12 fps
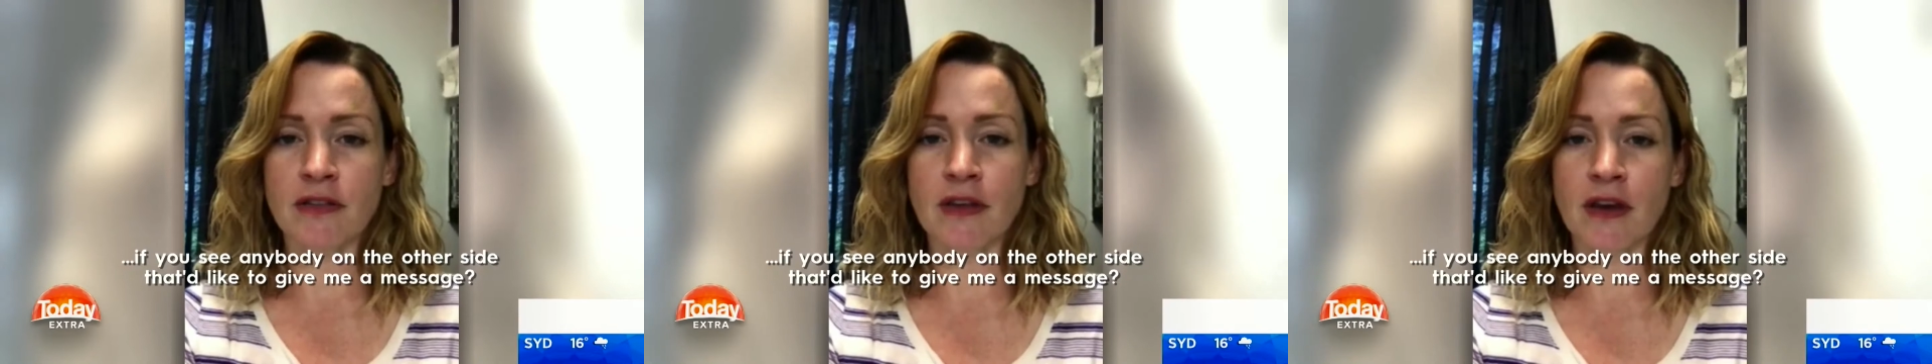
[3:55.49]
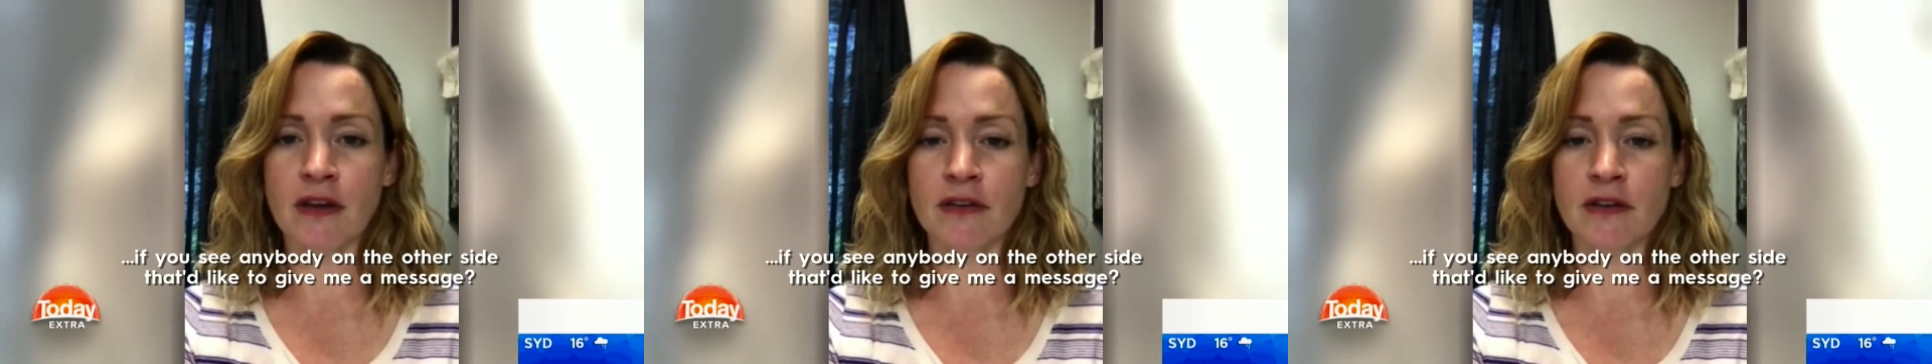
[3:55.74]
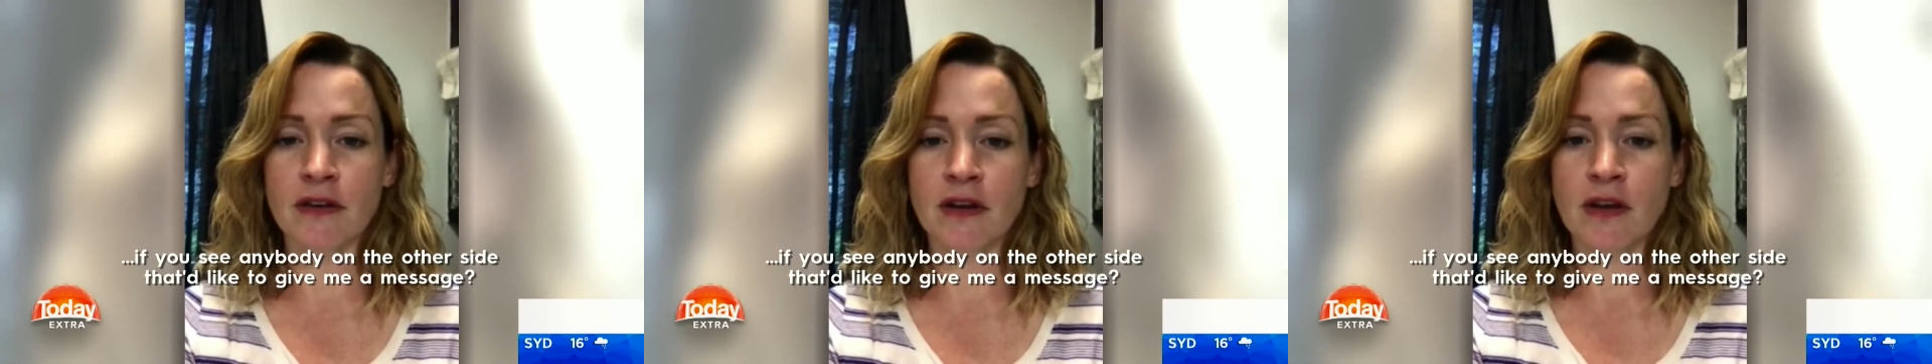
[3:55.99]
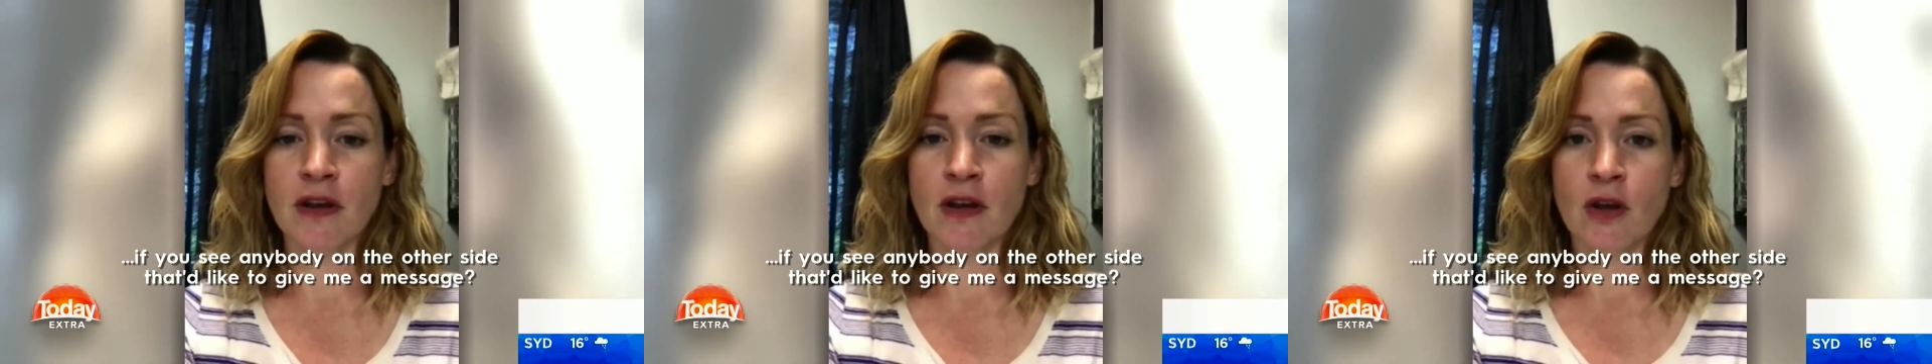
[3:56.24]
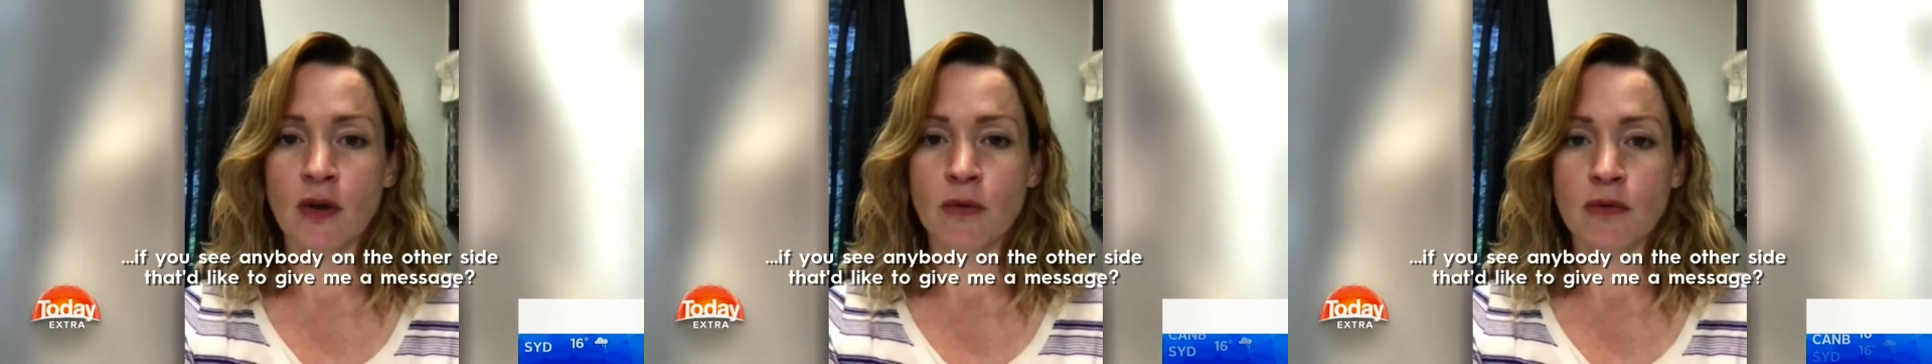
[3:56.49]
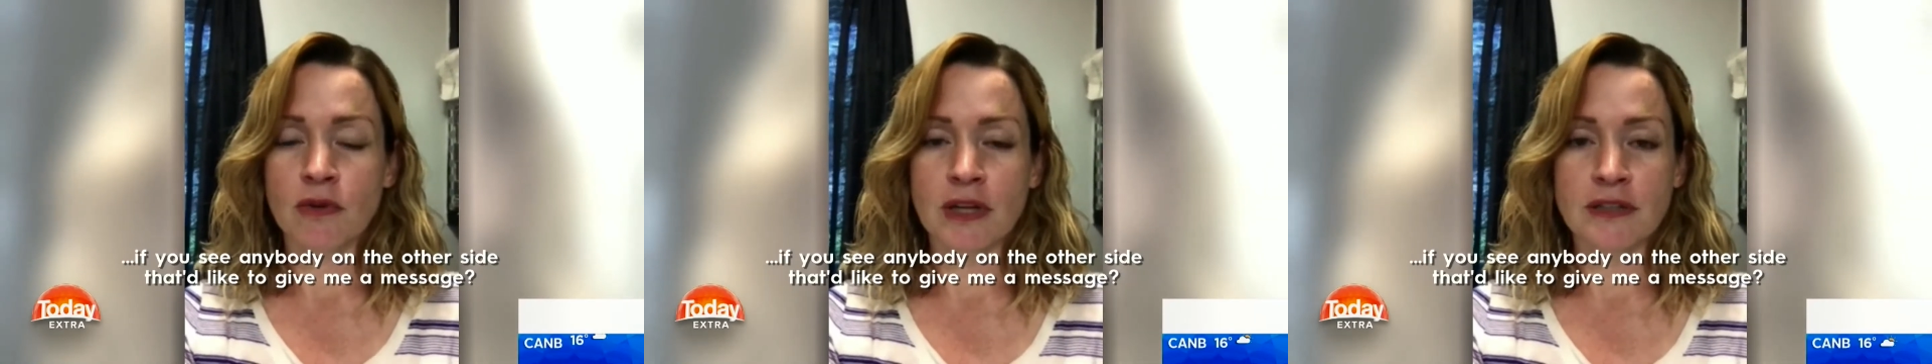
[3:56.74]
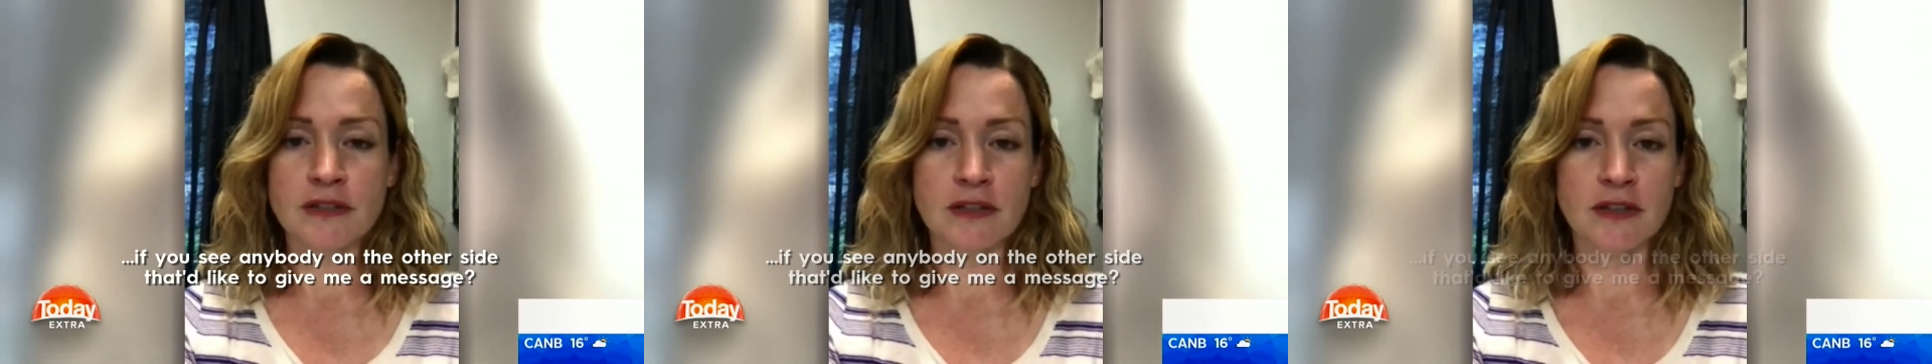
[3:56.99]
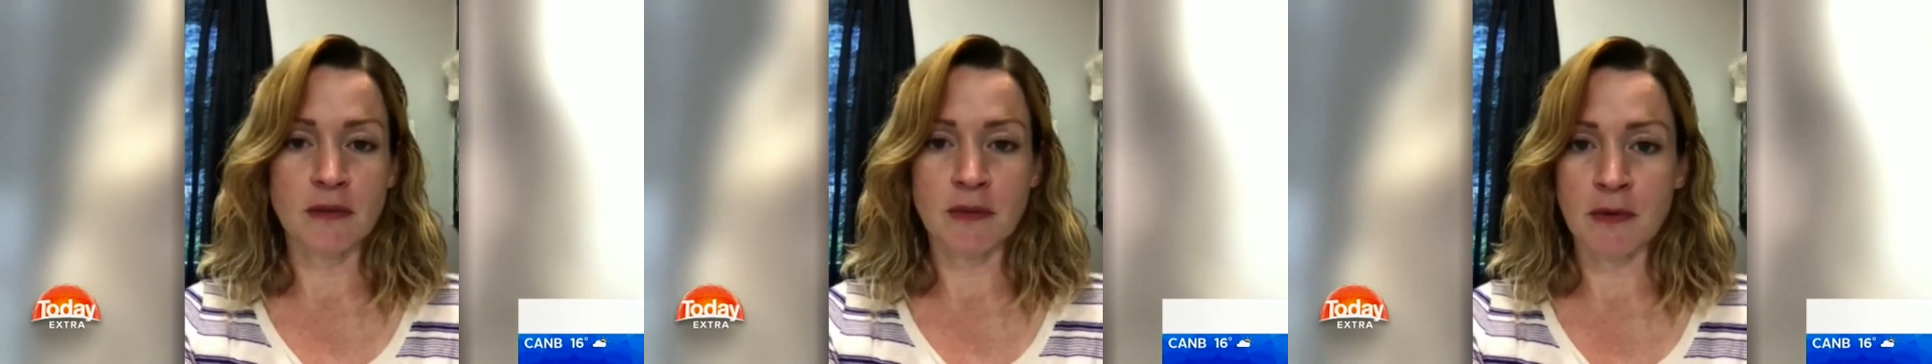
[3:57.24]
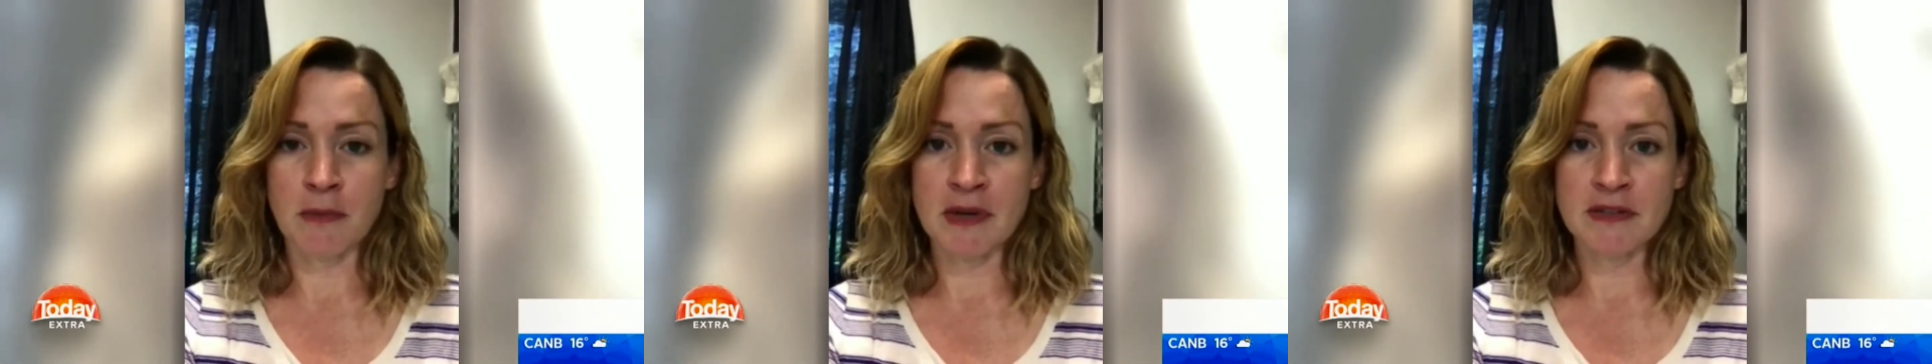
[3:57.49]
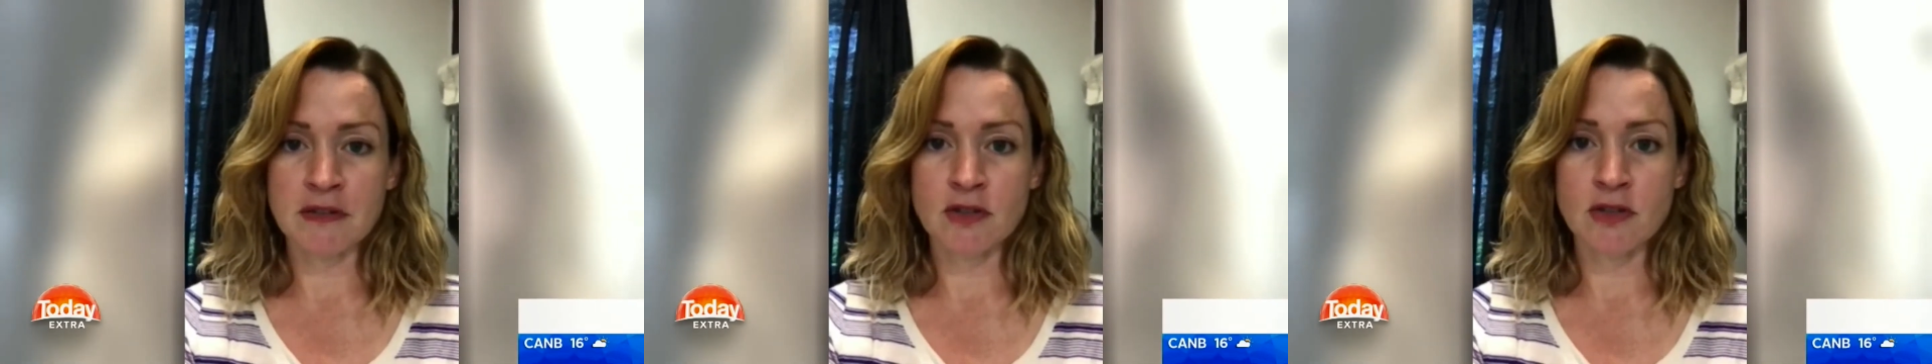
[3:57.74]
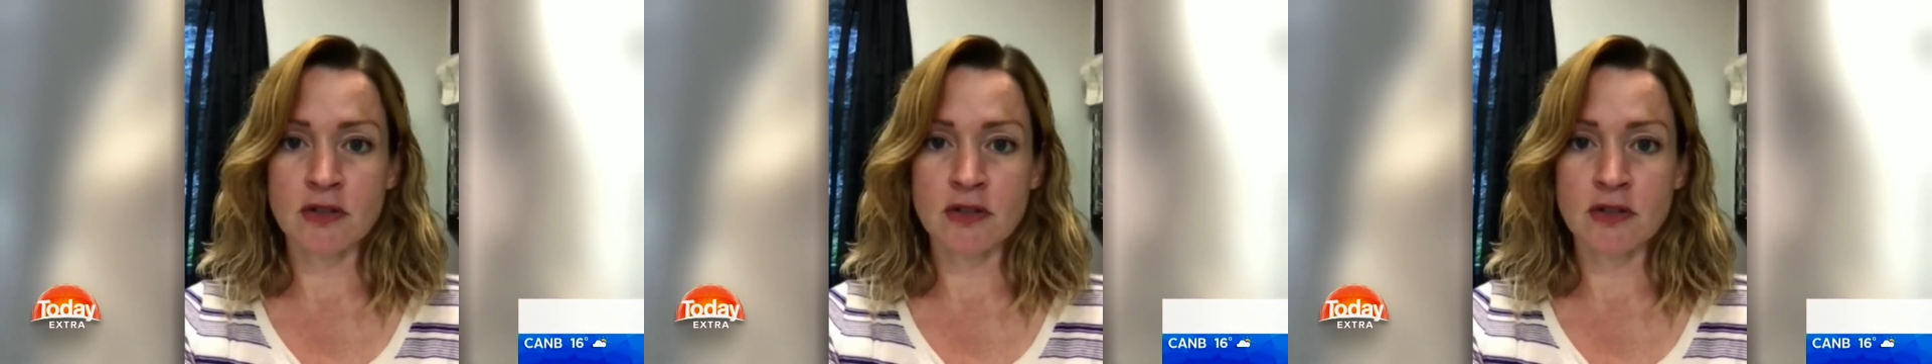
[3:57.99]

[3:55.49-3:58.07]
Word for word: that would like to give me a message.